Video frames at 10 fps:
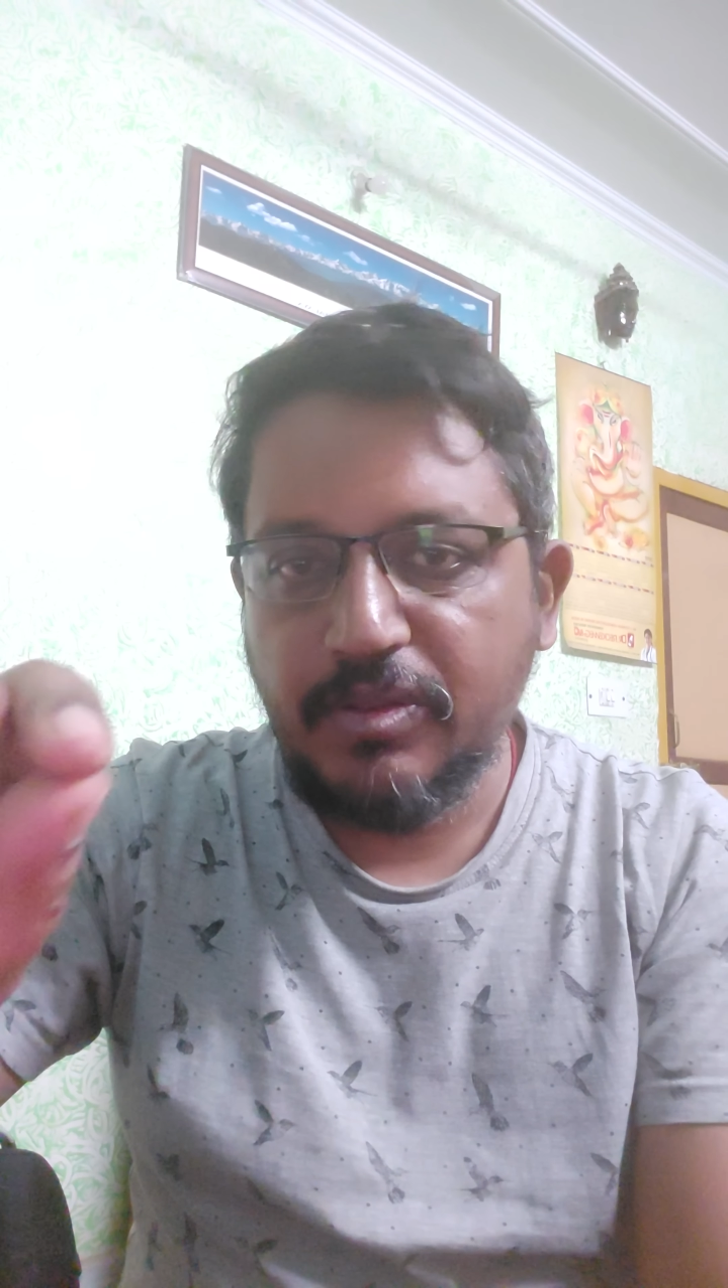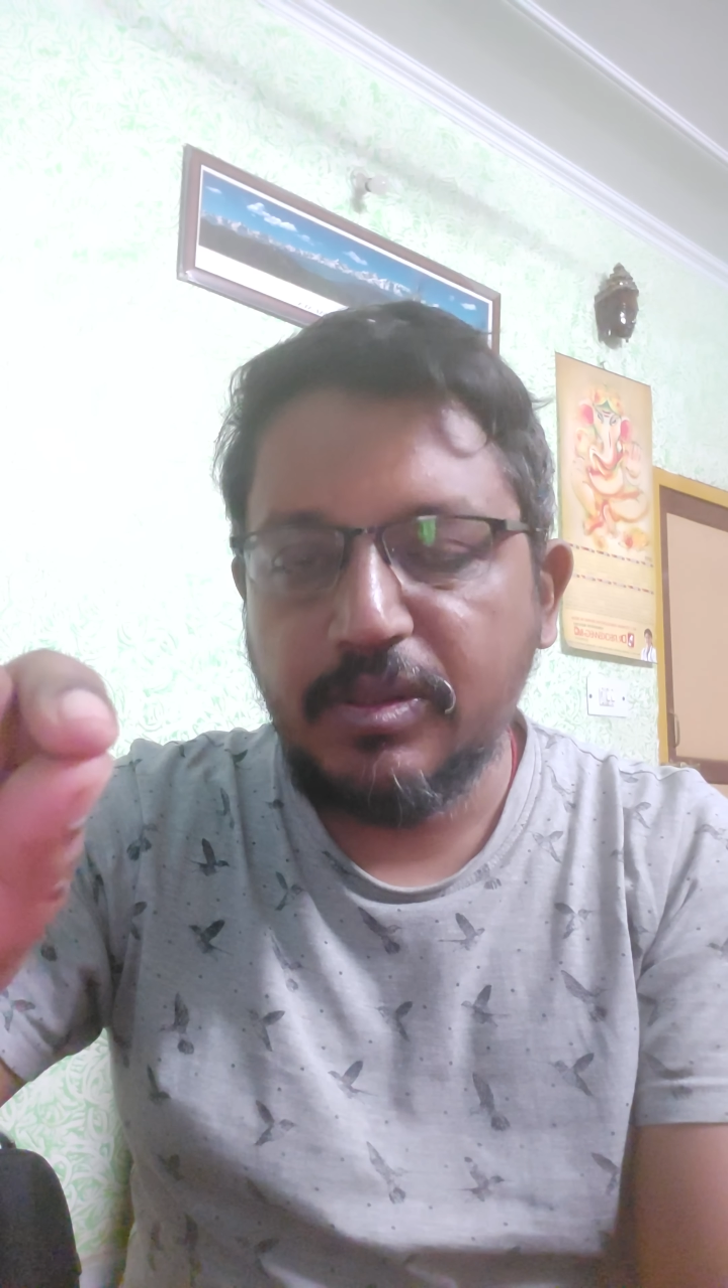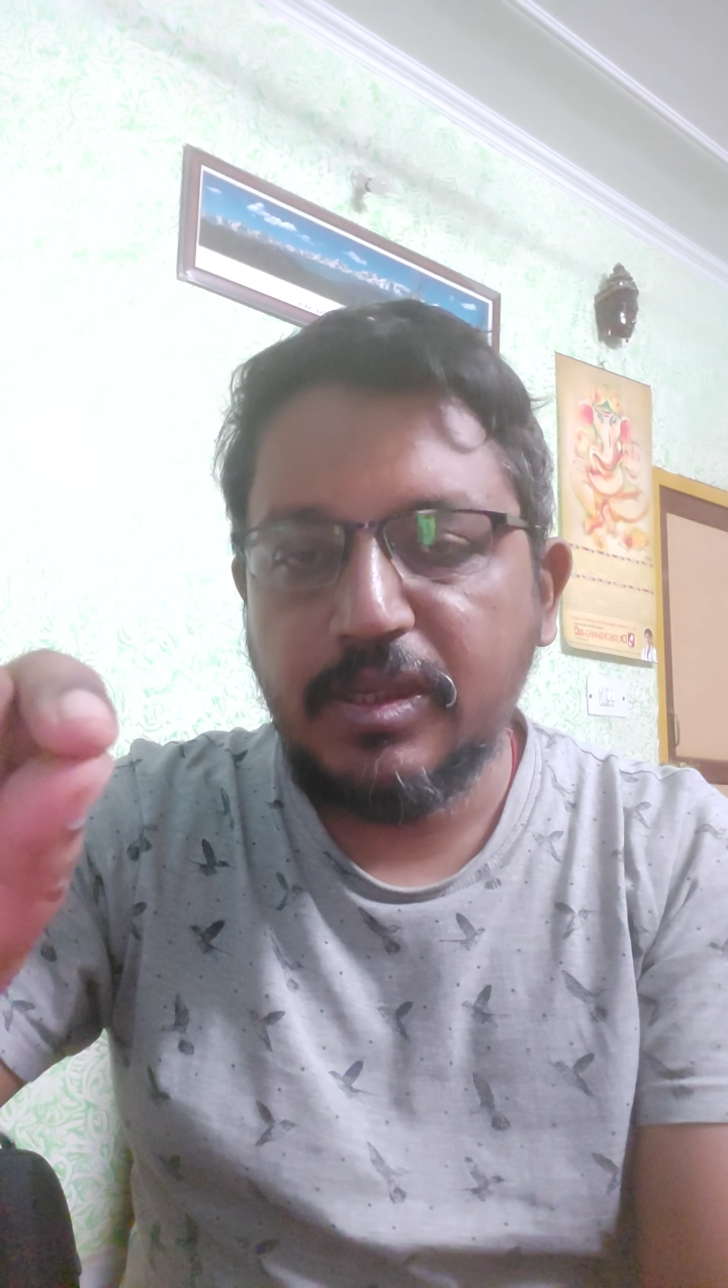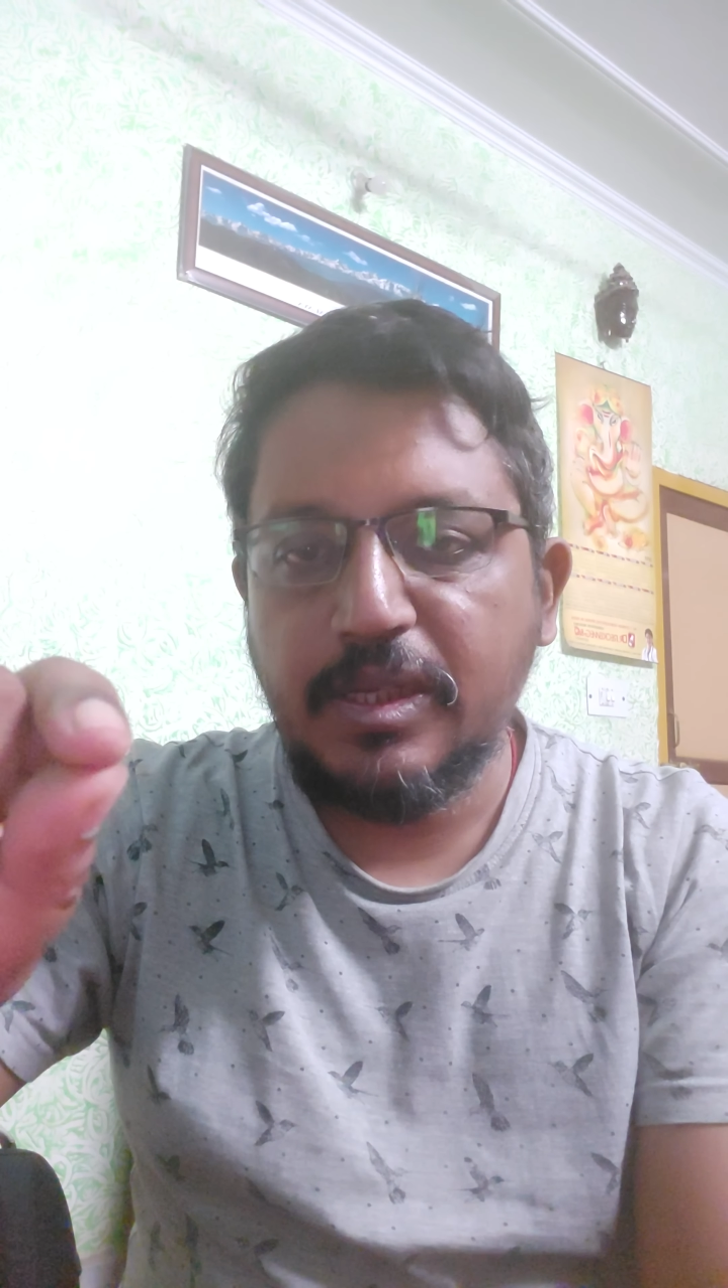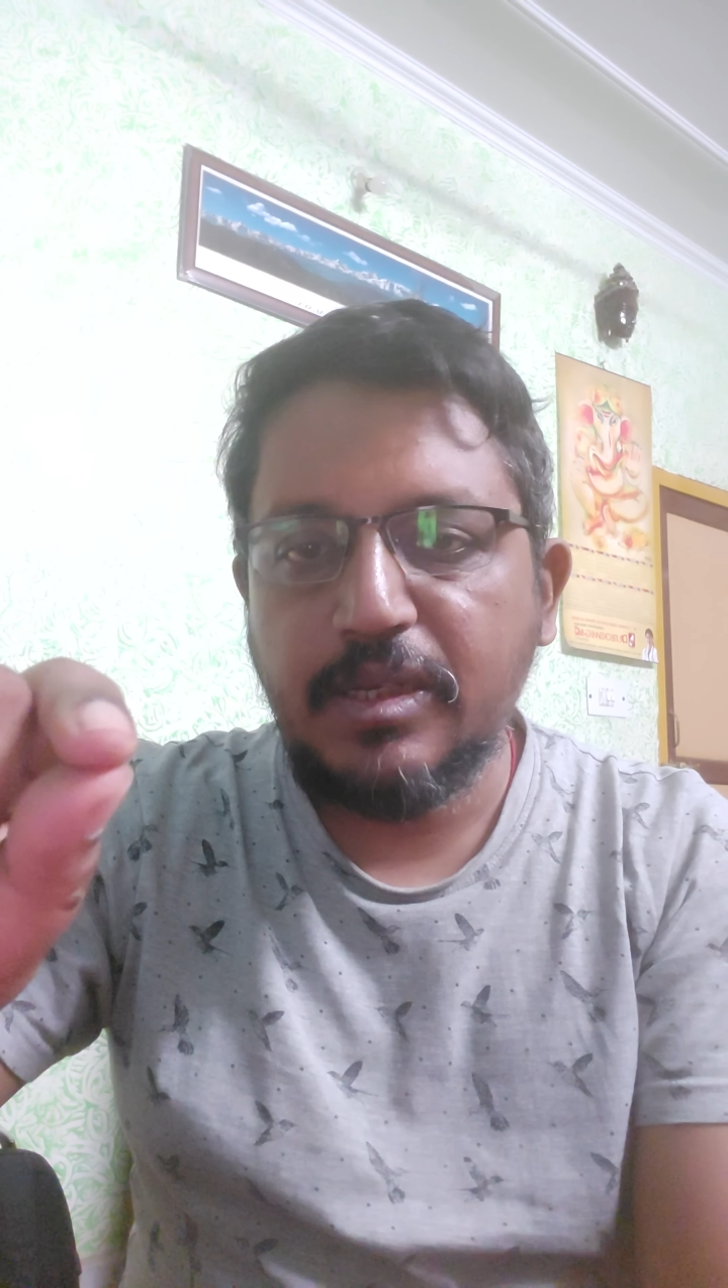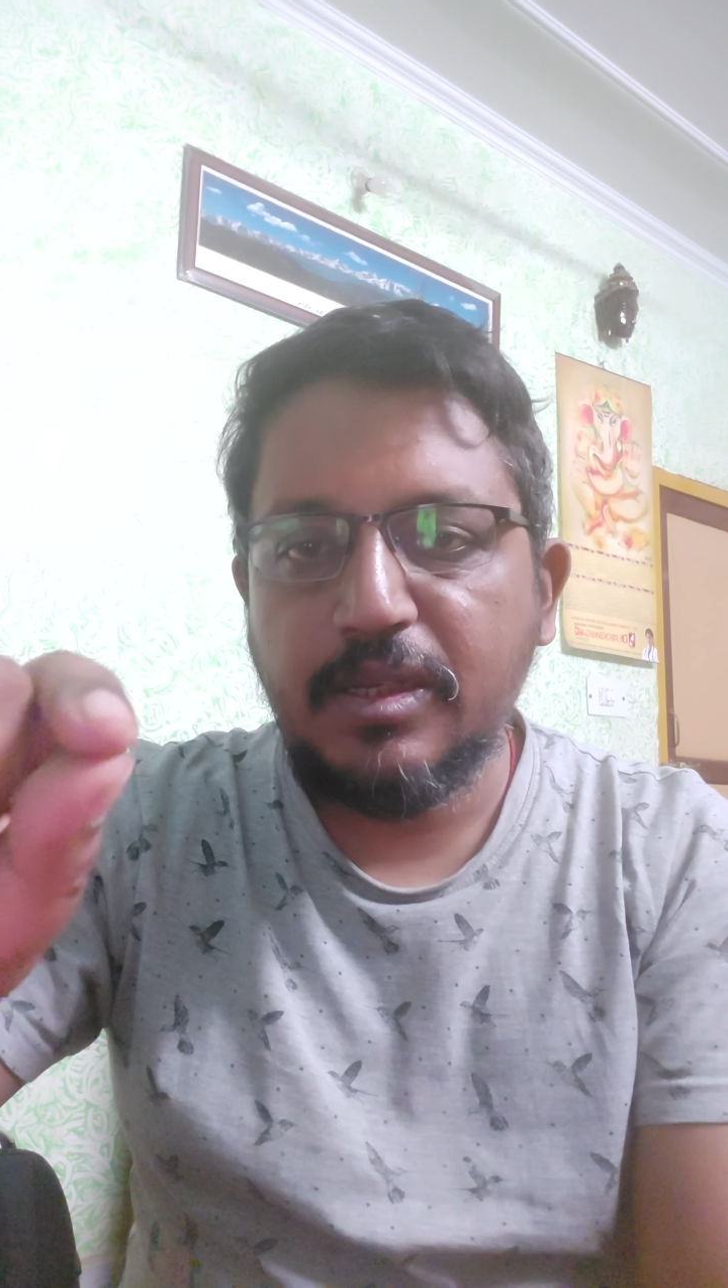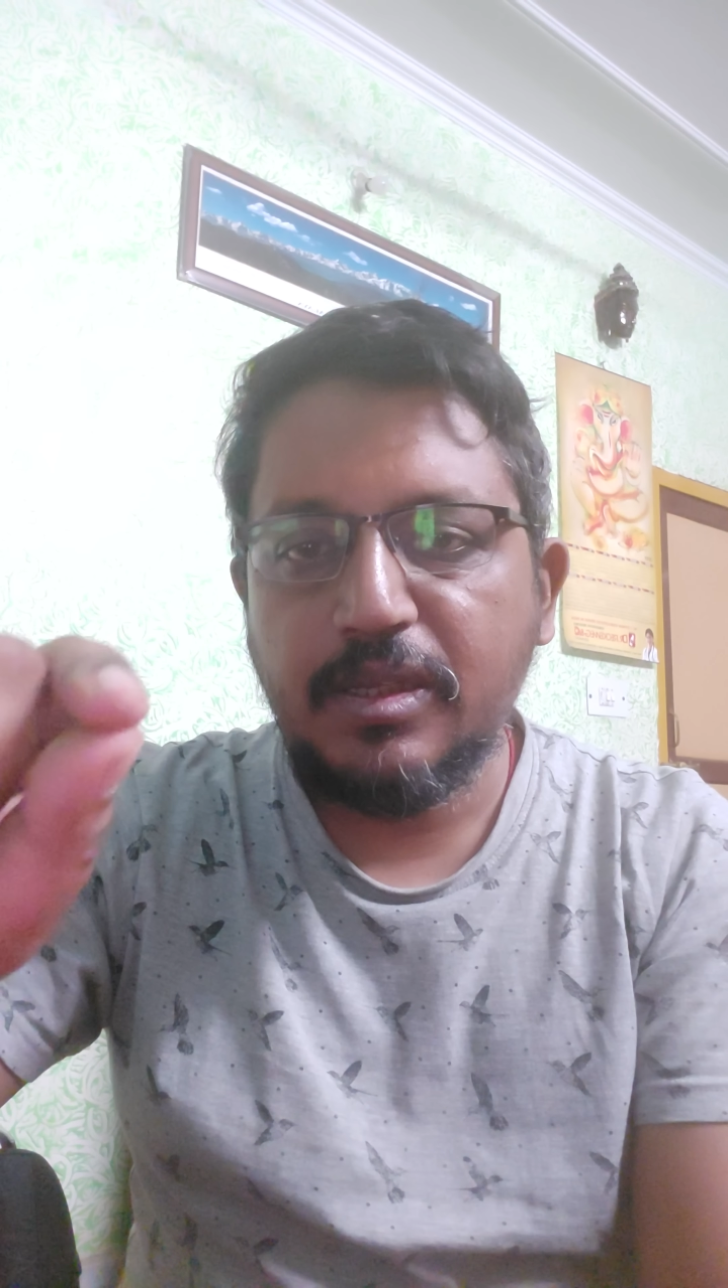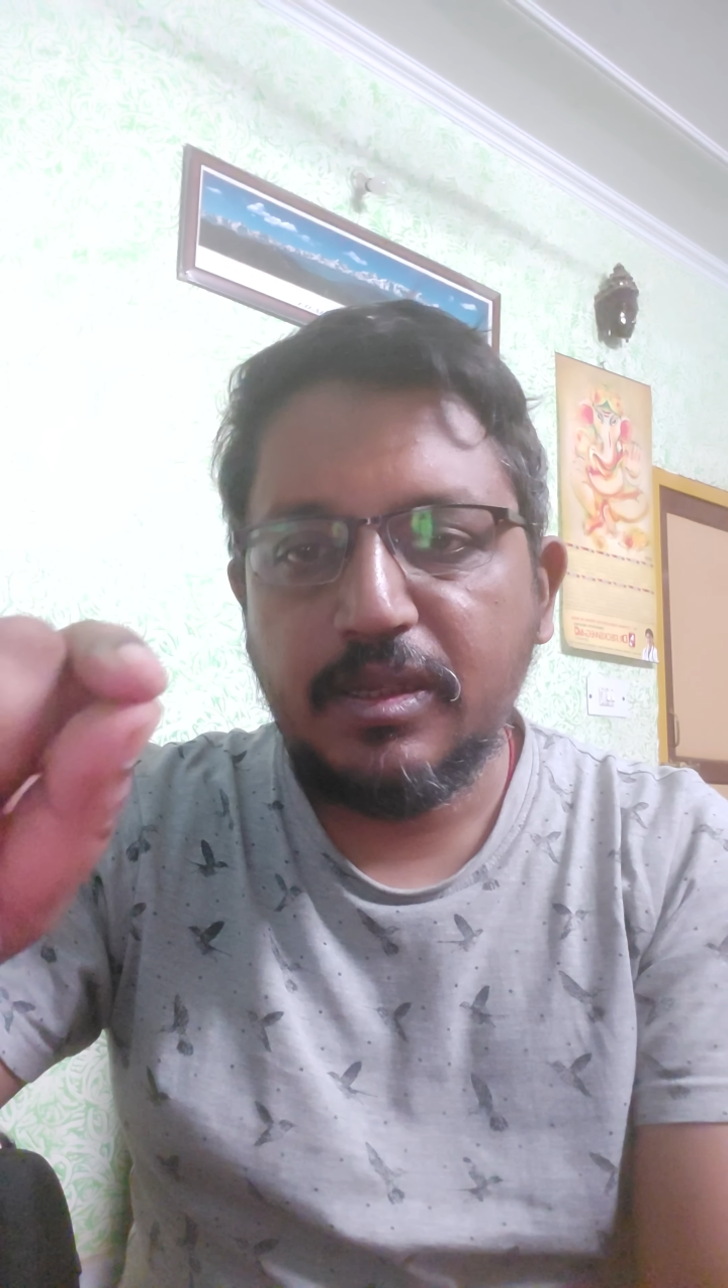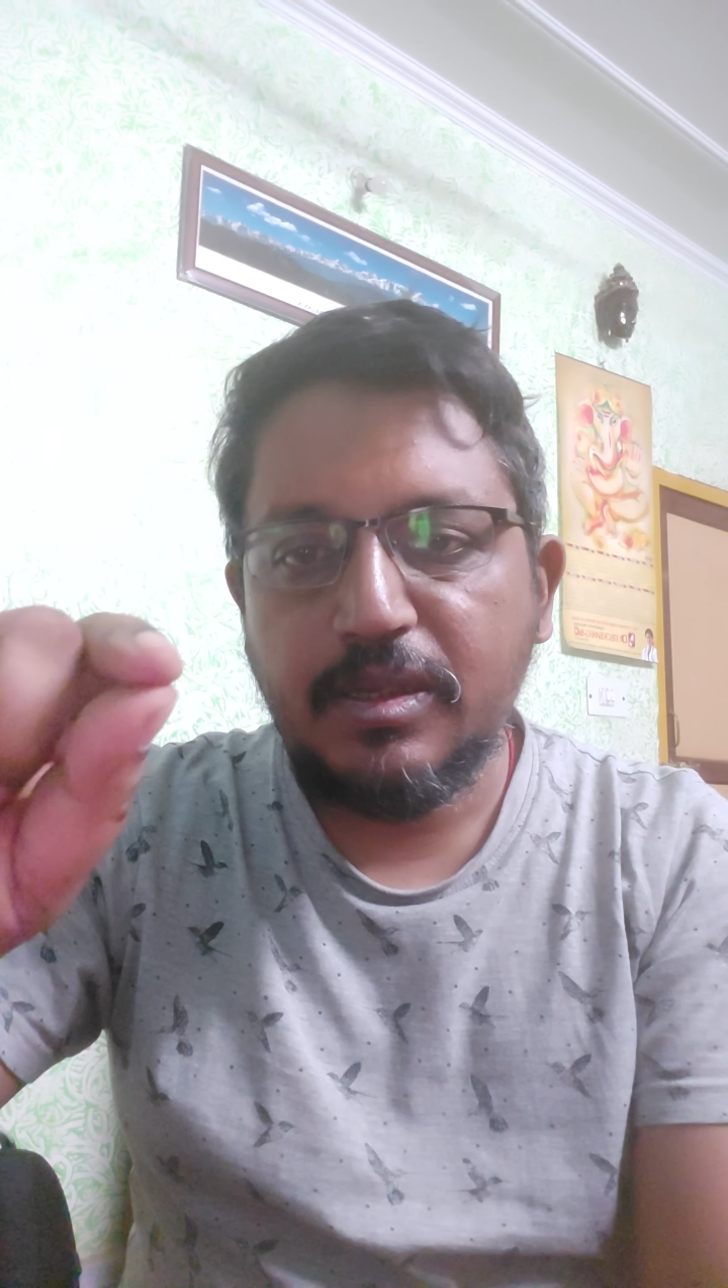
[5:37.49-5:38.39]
on the deity,